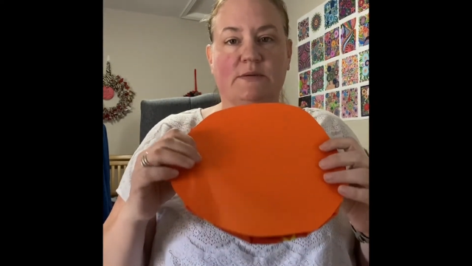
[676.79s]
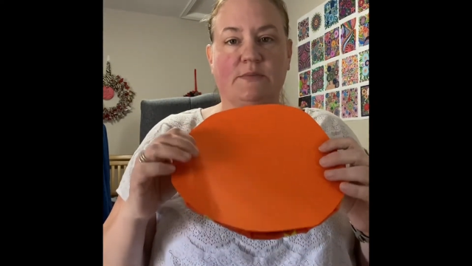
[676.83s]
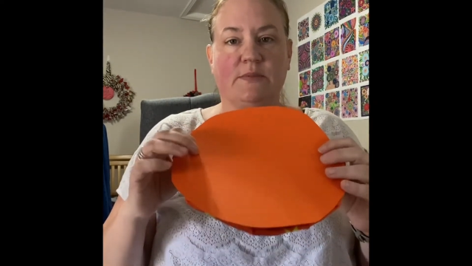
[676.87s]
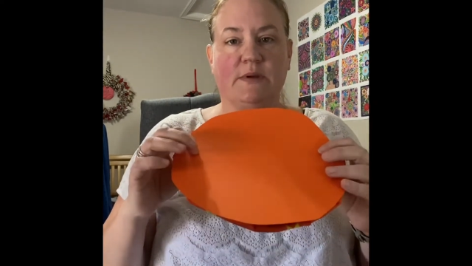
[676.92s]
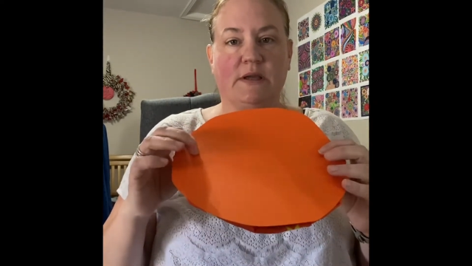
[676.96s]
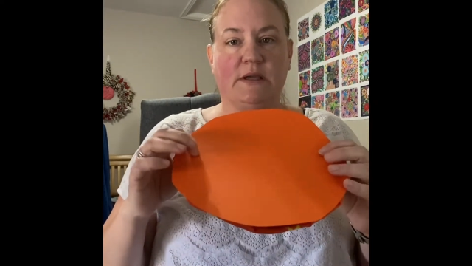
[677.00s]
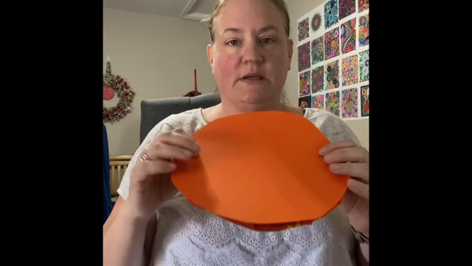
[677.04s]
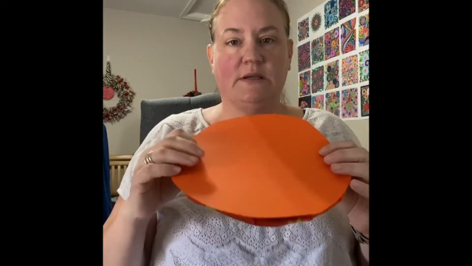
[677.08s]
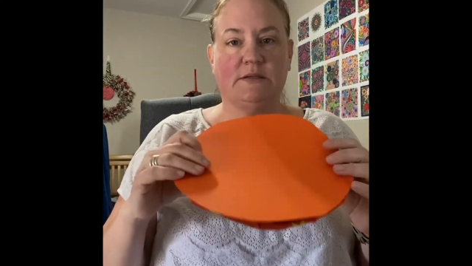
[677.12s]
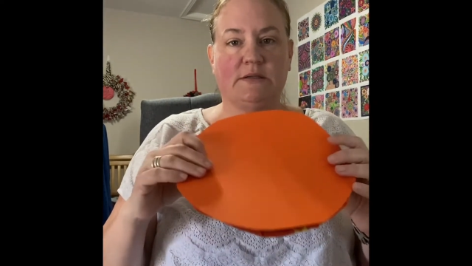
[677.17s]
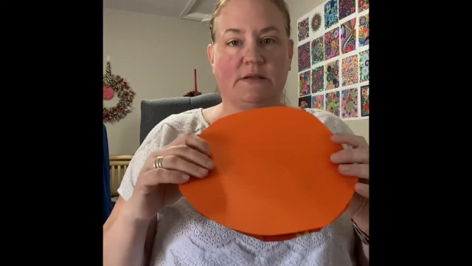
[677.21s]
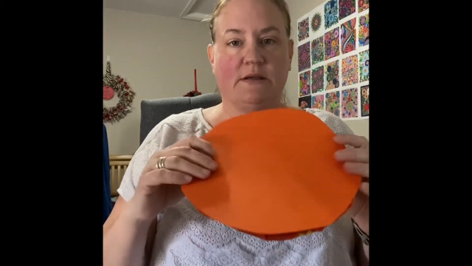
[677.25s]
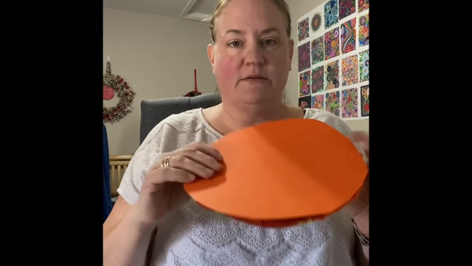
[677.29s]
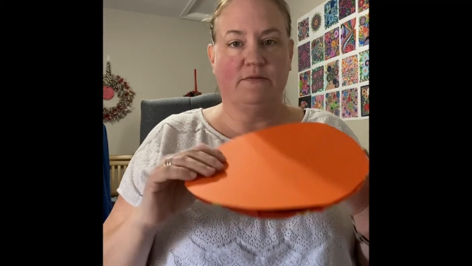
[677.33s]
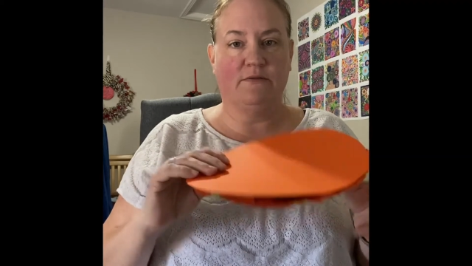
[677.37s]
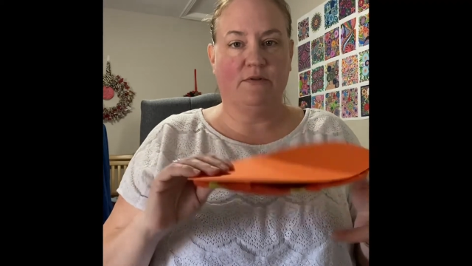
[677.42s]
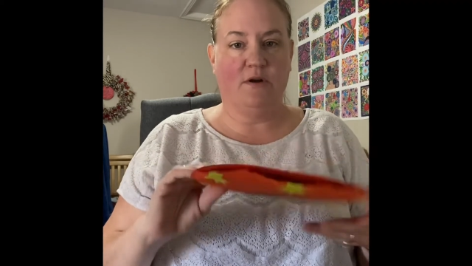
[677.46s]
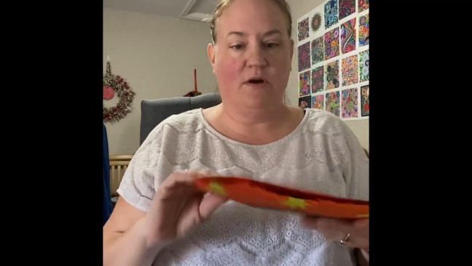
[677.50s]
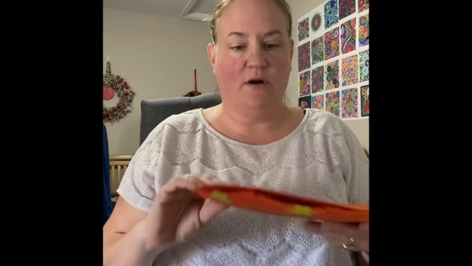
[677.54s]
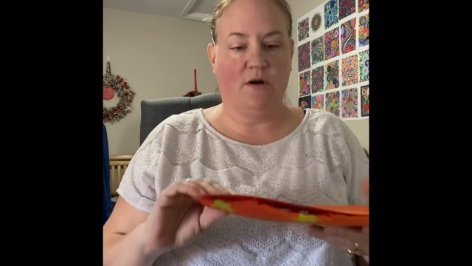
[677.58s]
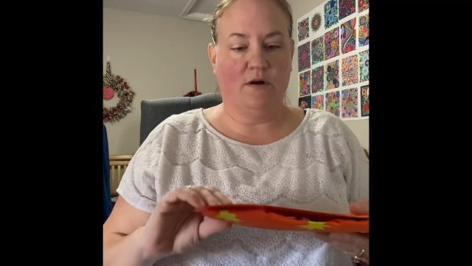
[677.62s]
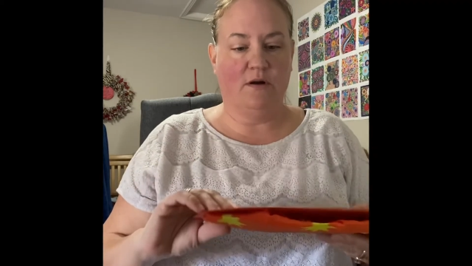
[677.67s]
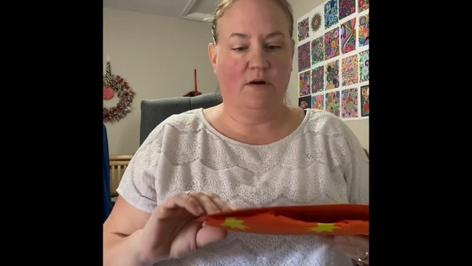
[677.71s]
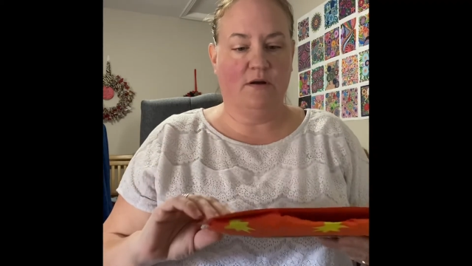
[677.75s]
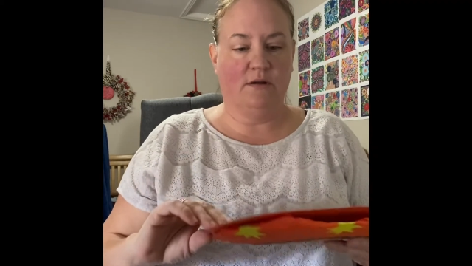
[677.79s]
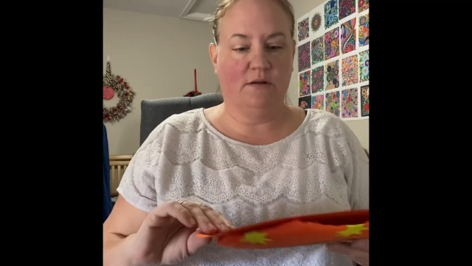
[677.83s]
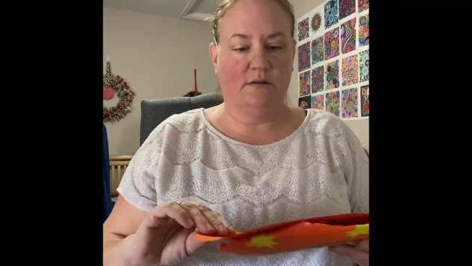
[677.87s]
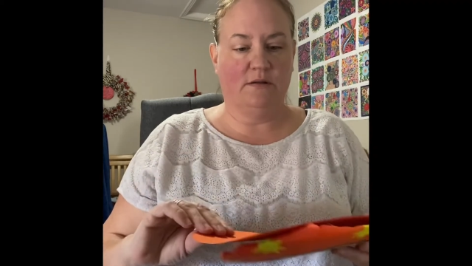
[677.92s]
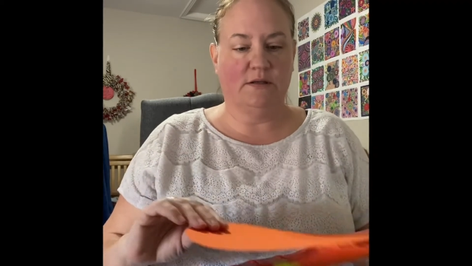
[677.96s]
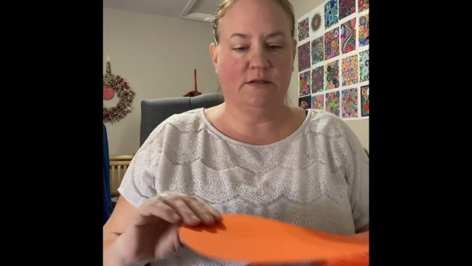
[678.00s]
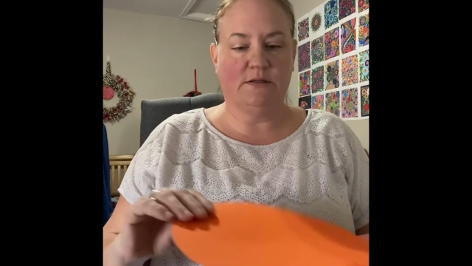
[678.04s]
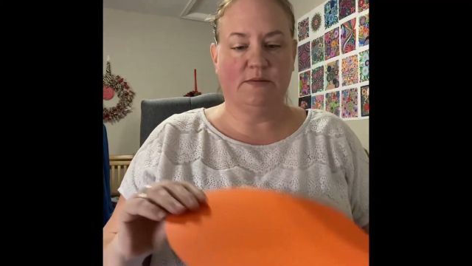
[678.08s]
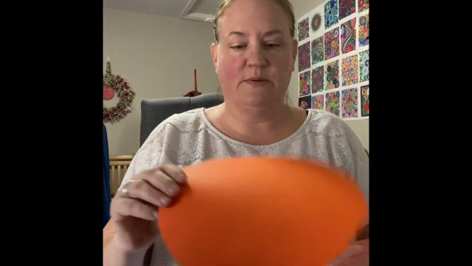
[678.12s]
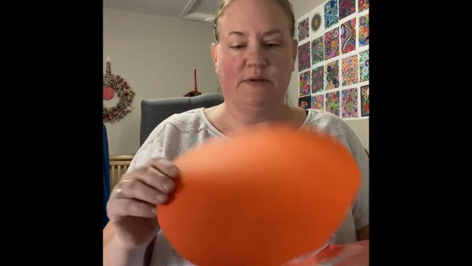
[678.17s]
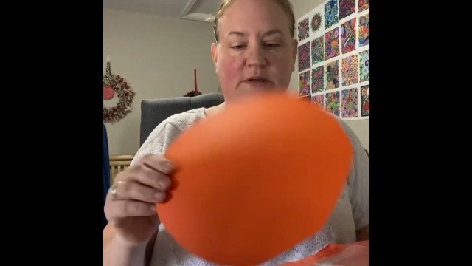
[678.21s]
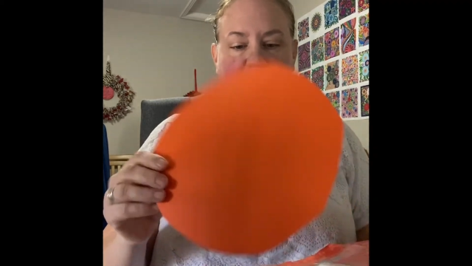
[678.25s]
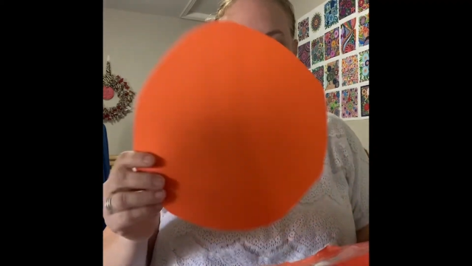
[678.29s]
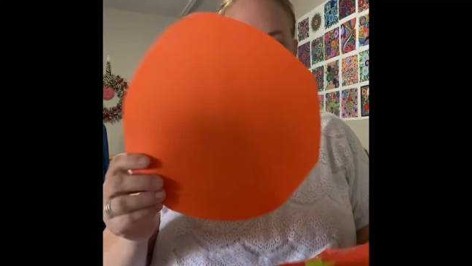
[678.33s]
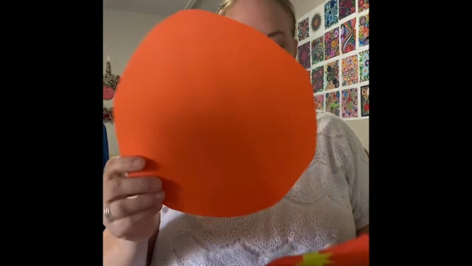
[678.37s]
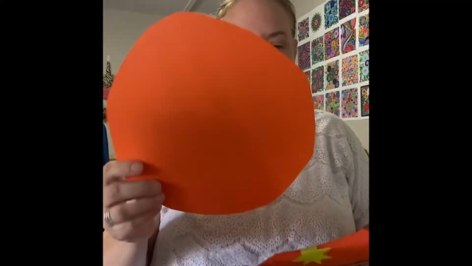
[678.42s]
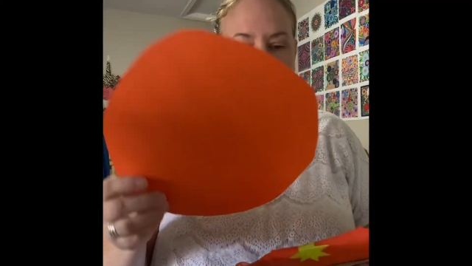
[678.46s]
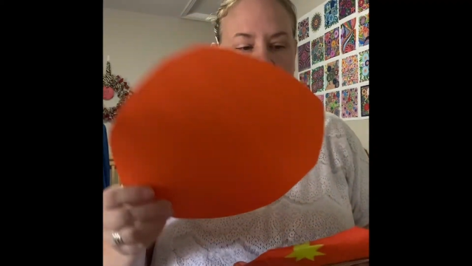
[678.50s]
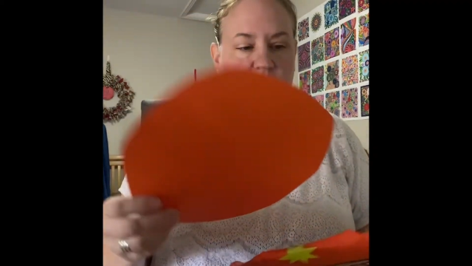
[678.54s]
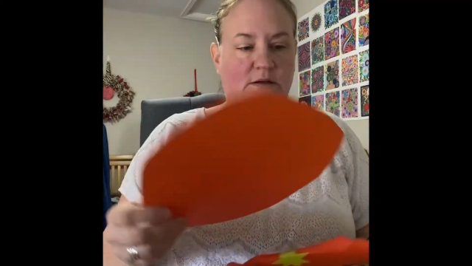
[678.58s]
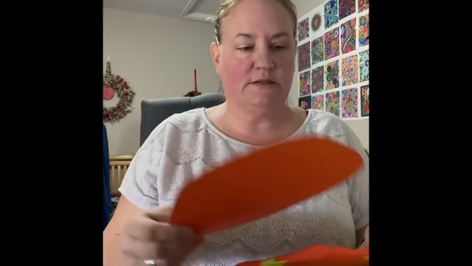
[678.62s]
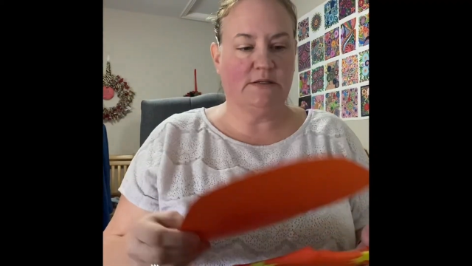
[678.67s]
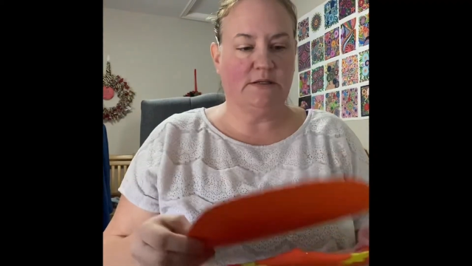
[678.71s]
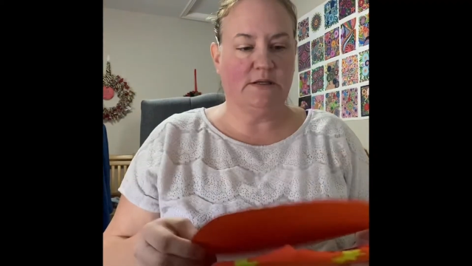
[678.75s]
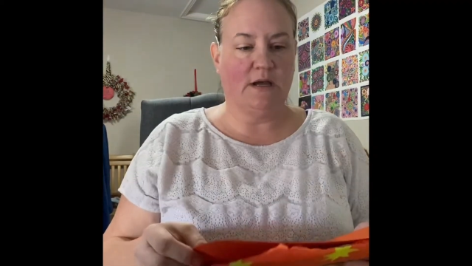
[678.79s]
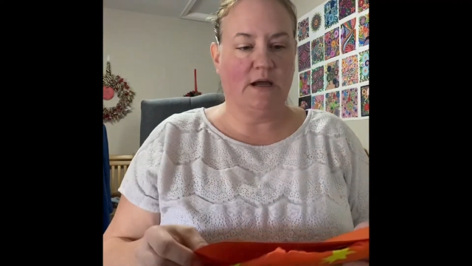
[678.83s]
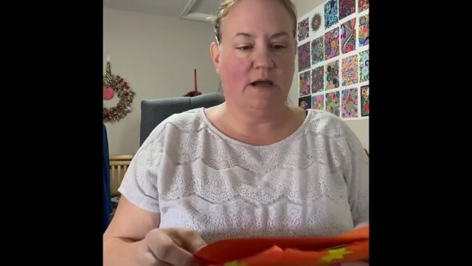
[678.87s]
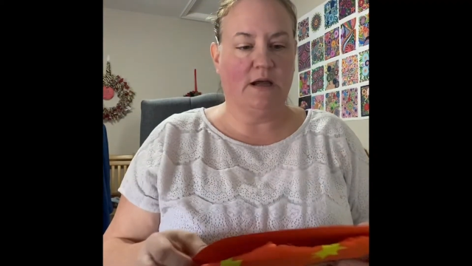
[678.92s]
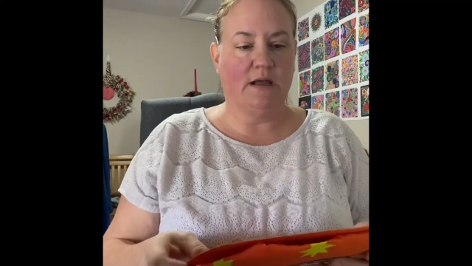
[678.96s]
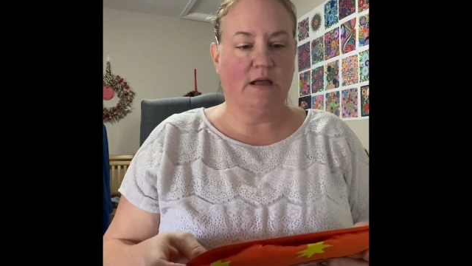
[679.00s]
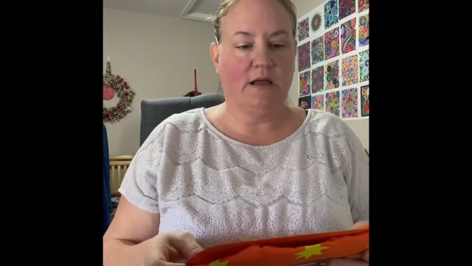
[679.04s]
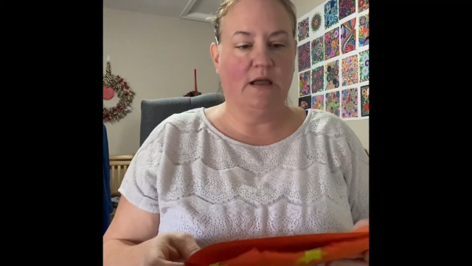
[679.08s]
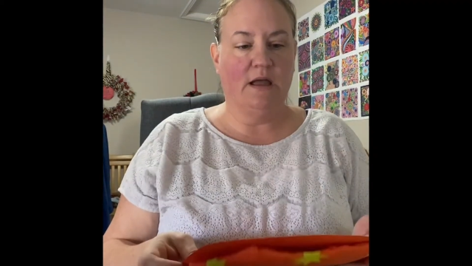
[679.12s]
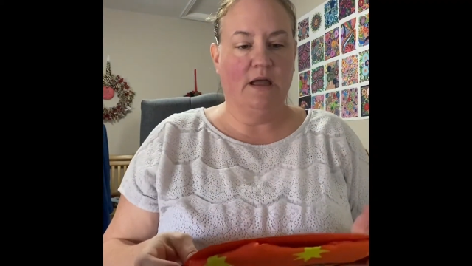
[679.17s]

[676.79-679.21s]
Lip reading: piece of cardstock